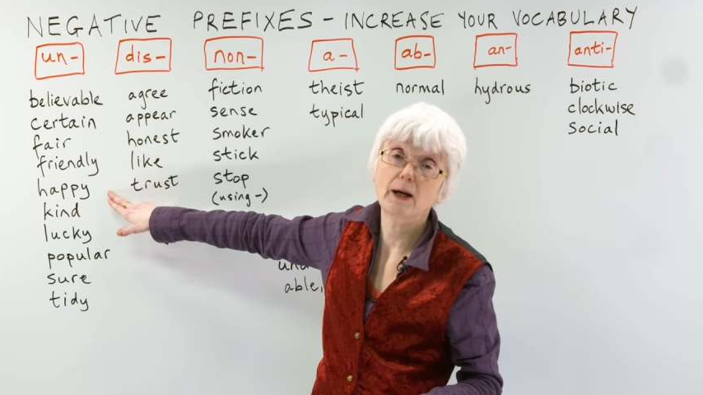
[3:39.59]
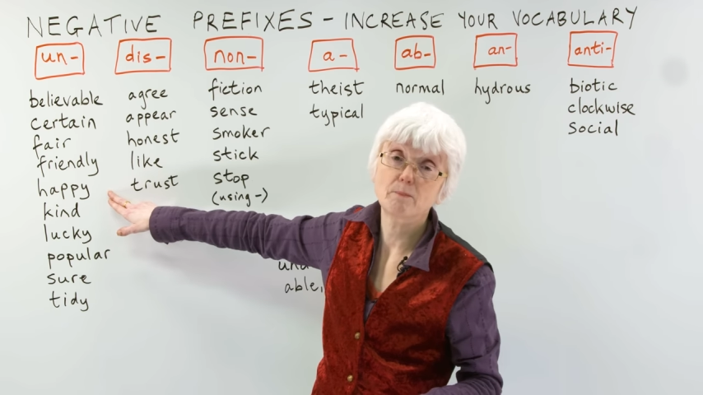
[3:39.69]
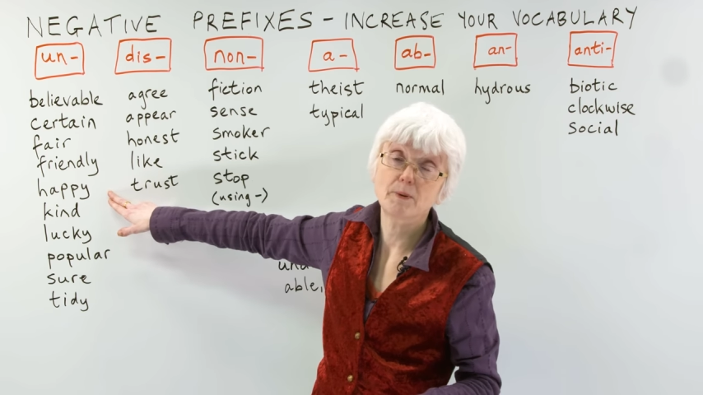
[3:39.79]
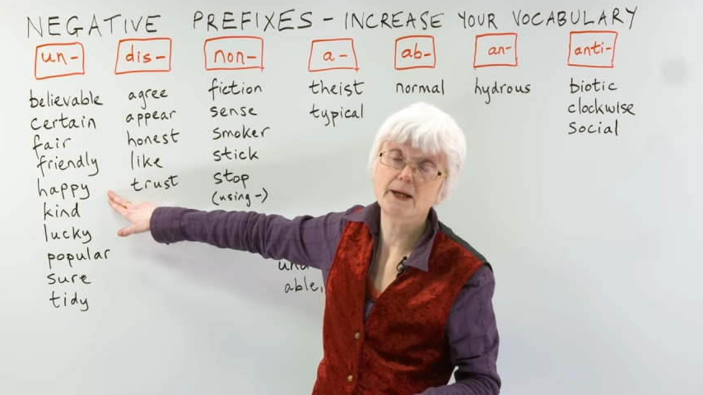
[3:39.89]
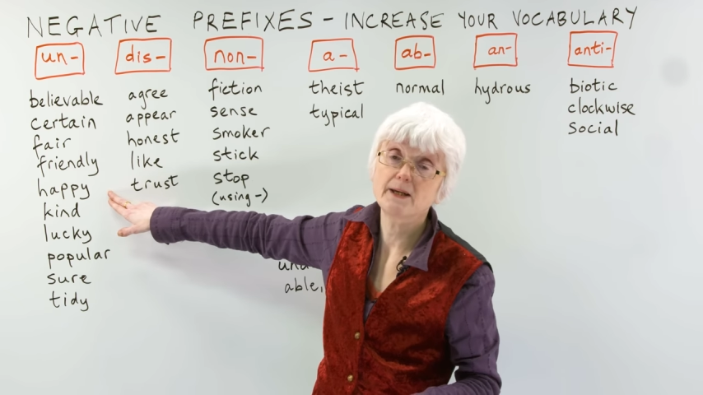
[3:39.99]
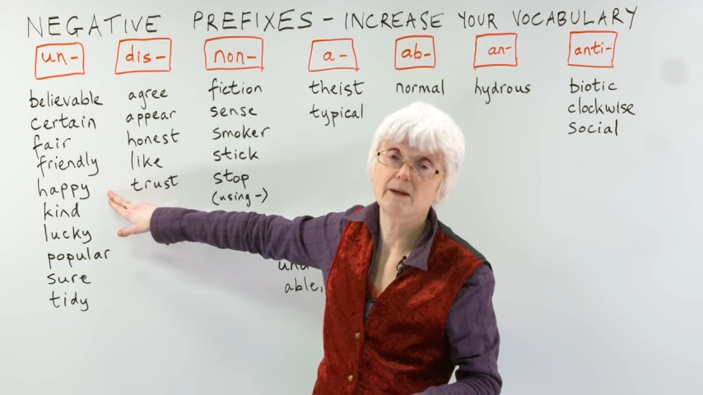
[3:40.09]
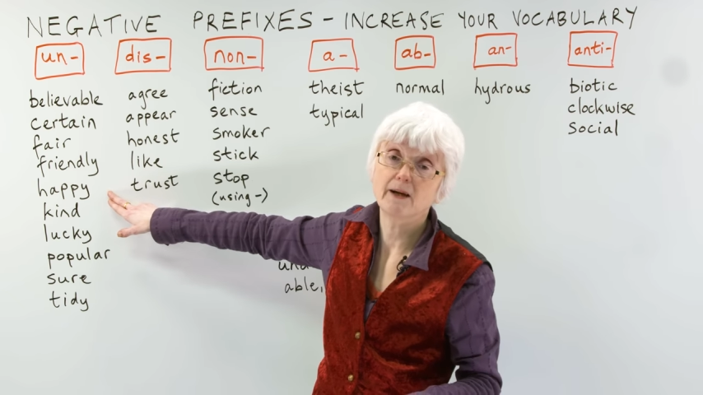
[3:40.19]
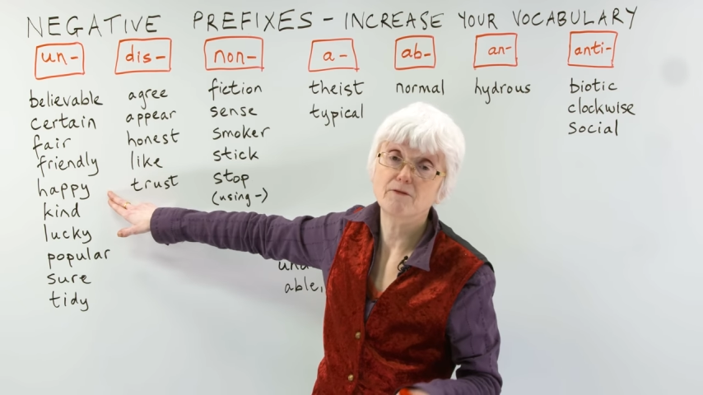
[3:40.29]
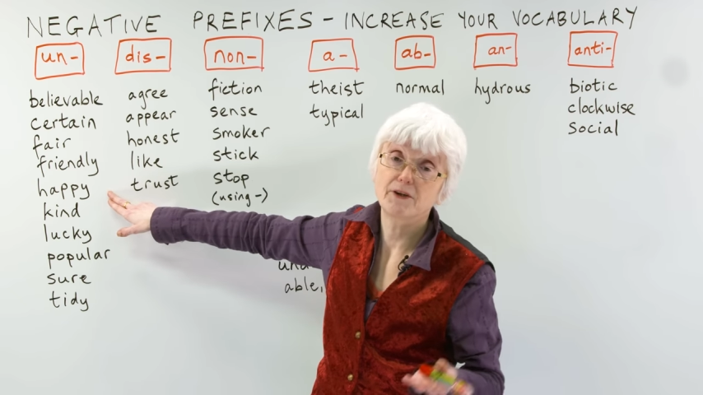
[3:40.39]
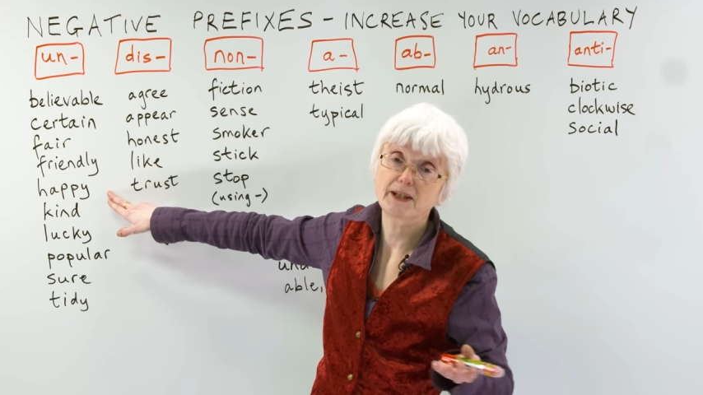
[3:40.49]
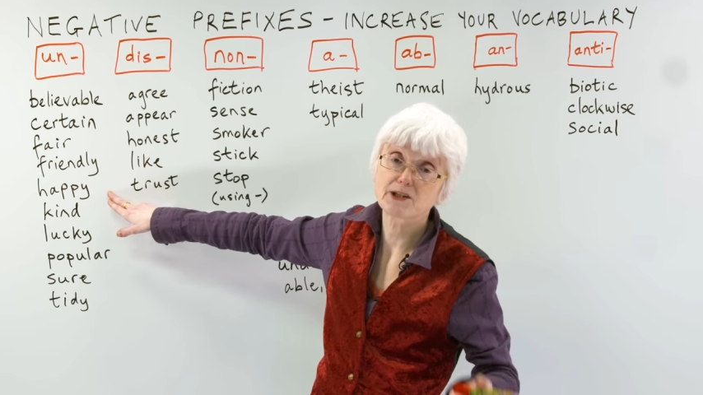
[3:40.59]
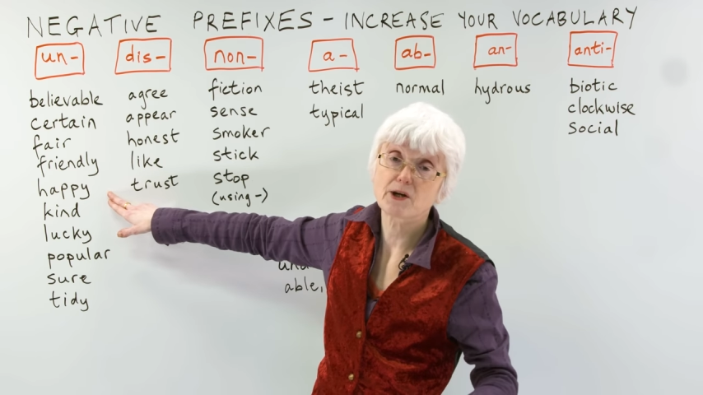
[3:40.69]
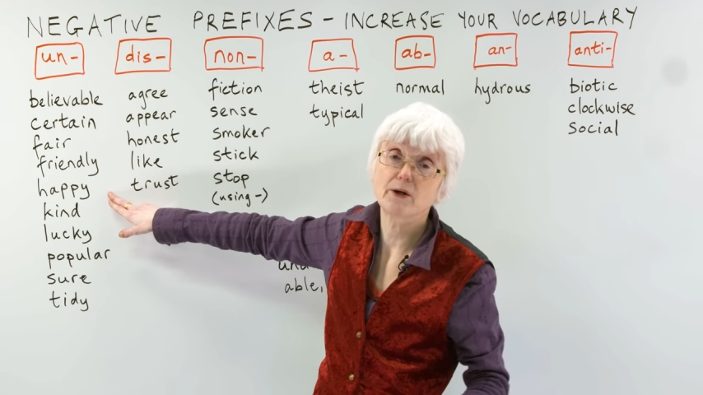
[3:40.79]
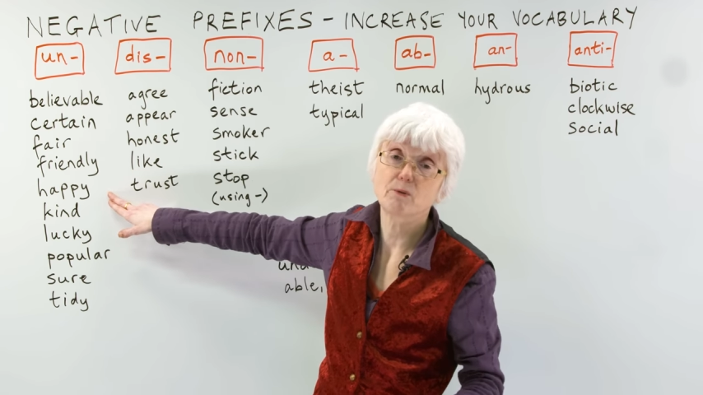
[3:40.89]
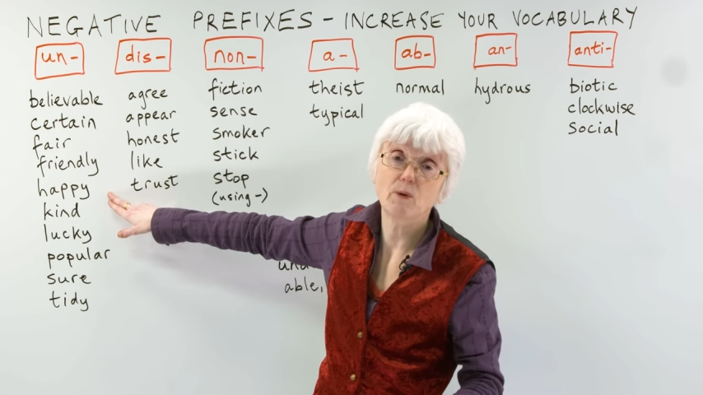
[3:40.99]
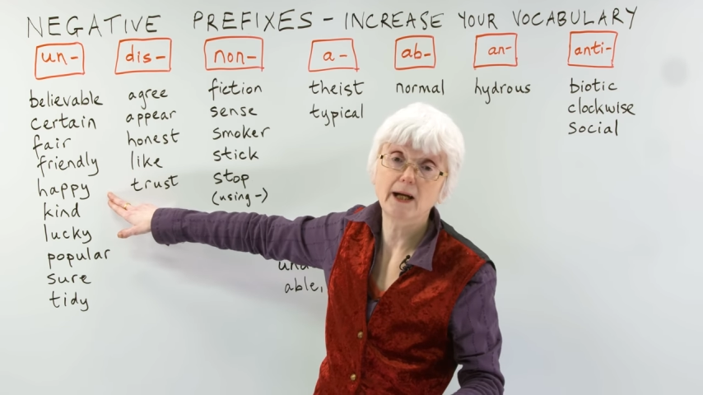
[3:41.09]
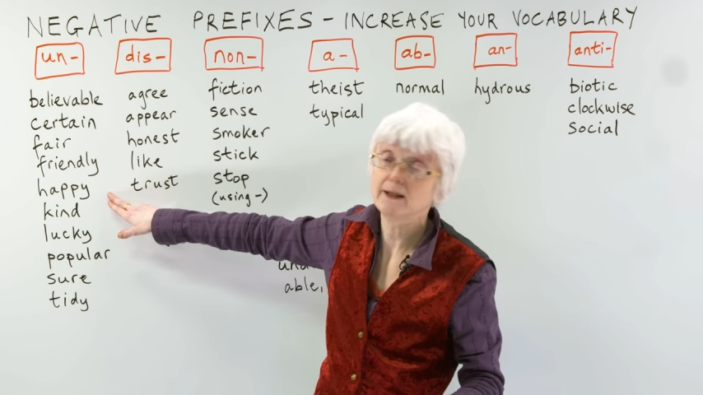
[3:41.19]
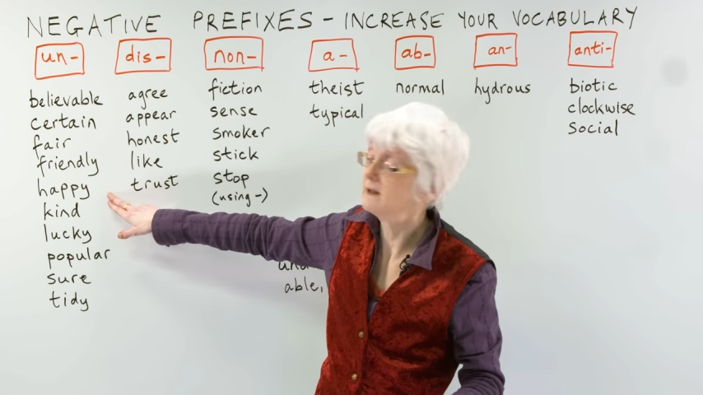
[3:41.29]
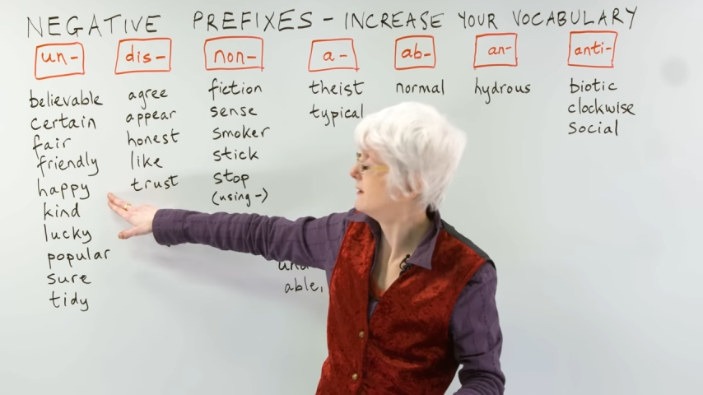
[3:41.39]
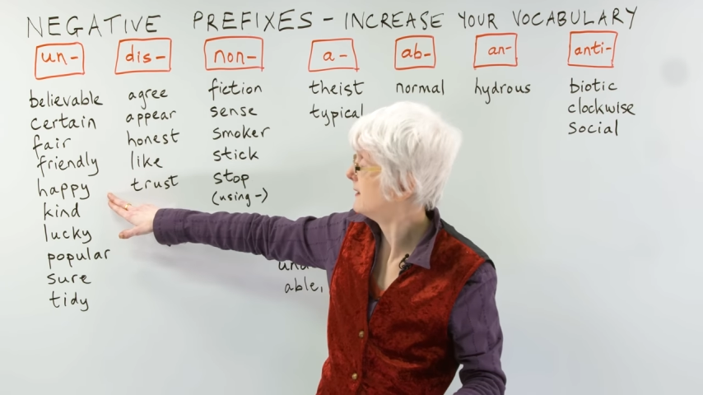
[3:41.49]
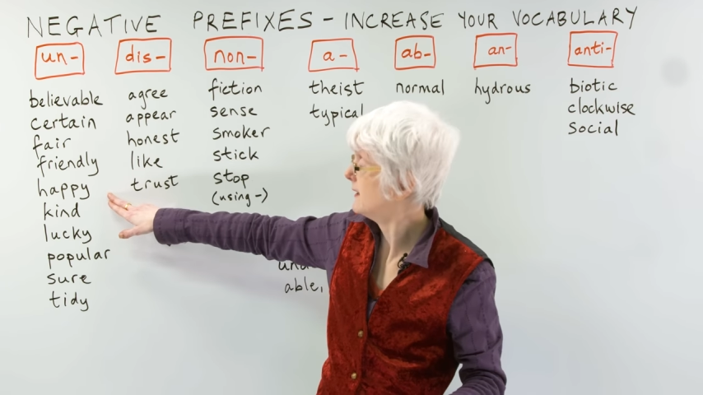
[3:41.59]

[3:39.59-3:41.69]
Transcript: happy, everything's going well,